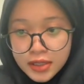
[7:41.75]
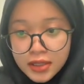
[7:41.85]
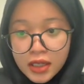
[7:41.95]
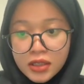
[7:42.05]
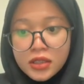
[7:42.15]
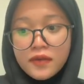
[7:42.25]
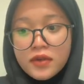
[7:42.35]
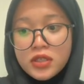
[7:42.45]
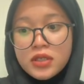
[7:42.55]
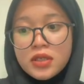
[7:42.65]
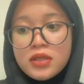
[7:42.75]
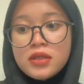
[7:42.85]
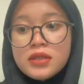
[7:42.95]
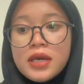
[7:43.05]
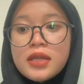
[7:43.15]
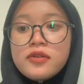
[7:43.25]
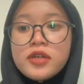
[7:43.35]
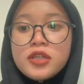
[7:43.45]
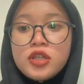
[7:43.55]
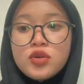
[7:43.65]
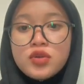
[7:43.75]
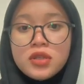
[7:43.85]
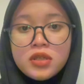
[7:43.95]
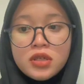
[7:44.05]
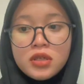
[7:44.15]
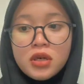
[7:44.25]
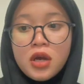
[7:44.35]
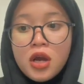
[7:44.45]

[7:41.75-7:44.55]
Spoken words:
cell division that reduces the